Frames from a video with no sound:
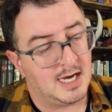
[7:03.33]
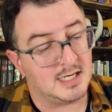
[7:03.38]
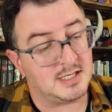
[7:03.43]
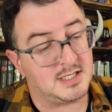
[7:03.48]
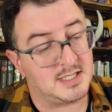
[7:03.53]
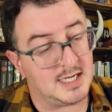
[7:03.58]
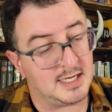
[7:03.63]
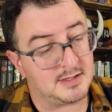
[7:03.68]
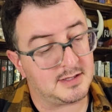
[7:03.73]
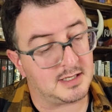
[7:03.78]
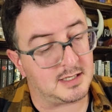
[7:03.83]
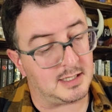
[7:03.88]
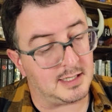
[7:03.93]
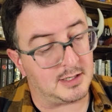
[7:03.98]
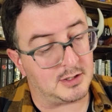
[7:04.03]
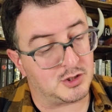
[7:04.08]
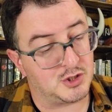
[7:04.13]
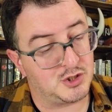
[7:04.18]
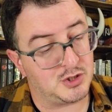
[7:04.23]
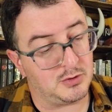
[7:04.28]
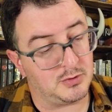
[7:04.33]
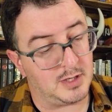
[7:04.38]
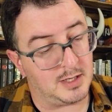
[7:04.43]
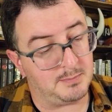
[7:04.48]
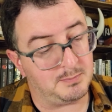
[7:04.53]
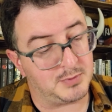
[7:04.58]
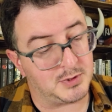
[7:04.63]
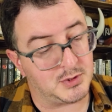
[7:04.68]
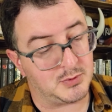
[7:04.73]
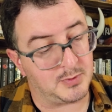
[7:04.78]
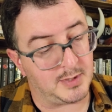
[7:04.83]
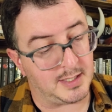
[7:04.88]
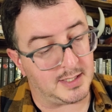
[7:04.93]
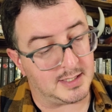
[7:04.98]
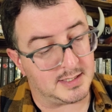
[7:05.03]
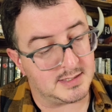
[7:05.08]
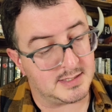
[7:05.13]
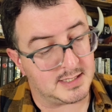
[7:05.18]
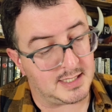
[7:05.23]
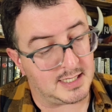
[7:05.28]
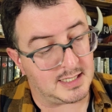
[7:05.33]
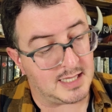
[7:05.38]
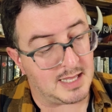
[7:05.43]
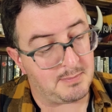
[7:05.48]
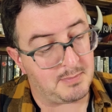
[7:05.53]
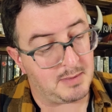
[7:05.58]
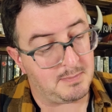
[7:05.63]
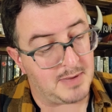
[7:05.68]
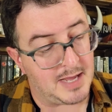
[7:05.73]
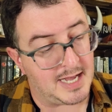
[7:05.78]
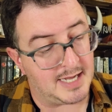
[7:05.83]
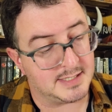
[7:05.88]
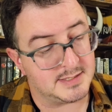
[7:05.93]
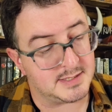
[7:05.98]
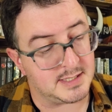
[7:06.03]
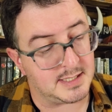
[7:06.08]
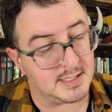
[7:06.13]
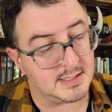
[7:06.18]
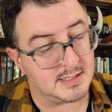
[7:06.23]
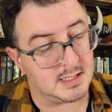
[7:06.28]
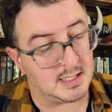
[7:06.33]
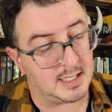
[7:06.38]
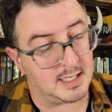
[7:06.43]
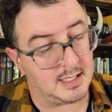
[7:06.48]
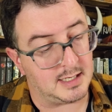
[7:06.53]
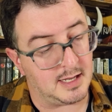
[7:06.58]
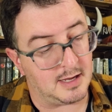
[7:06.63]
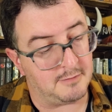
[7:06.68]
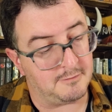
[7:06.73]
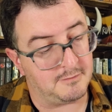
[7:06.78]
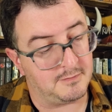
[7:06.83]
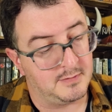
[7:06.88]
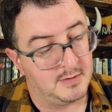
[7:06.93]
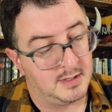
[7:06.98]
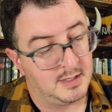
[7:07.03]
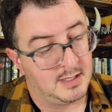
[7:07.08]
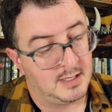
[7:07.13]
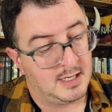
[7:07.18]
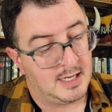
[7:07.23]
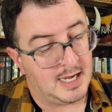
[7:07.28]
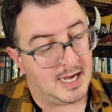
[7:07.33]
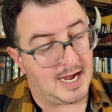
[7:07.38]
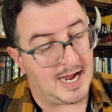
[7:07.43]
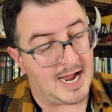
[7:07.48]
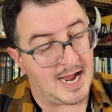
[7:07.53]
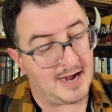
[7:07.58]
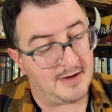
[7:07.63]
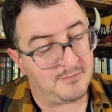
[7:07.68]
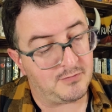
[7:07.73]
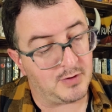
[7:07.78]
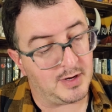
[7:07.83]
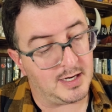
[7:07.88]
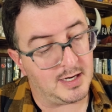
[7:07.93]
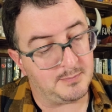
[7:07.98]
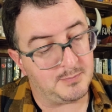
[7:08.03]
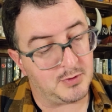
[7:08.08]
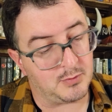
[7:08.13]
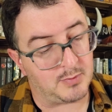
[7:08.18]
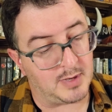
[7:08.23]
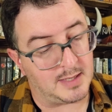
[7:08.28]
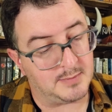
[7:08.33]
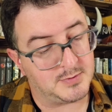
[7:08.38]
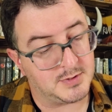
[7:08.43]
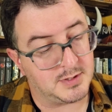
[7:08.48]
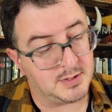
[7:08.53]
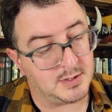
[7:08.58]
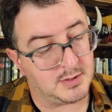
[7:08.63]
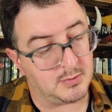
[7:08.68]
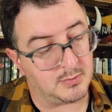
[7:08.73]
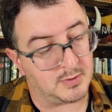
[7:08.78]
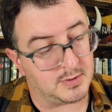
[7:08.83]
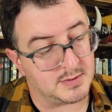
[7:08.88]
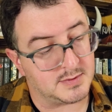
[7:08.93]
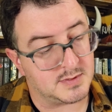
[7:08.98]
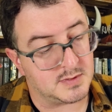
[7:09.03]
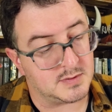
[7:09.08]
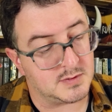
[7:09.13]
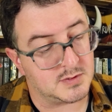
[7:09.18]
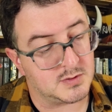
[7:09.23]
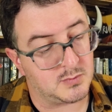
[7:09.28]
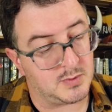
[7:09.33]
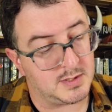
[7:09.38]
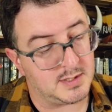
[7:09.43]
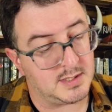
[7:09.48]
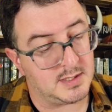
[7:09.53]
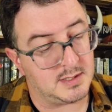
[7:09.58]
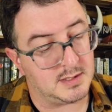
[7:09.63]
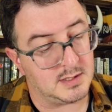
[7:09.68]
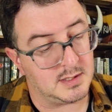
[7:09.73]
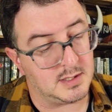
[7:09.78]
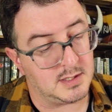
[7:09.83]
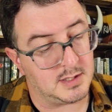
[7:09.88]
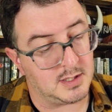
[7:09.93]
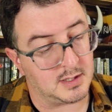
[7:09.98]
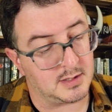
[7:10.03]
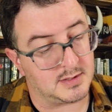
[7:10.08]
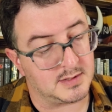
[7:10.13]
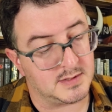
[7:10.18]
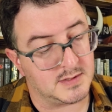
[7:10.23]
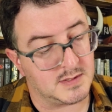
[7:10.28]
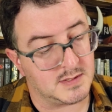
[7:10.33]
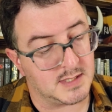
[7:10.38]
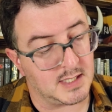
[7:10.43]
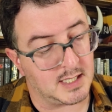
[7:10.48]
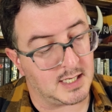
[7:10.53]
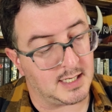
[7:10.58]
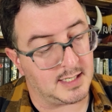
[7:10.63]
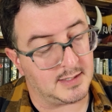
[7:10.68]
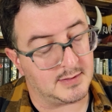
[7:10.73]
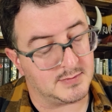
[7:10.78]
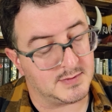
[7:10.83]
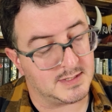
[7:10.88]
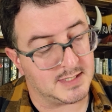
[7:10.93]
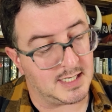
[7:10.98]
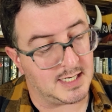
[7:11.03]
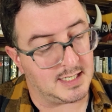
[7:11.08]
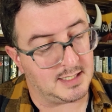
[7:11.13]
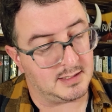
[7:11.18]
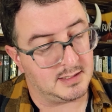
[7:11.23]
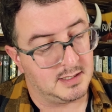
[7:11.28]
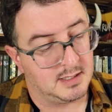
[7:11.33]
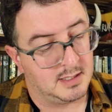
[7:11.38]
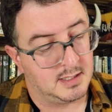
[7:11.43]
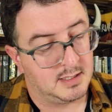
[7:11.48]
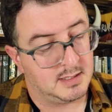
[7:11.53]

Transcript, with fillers: A death glare showed up between us, and he let me pass easily enough. I half ran up the ramp to the doors and squinted into the darkness as I got outside.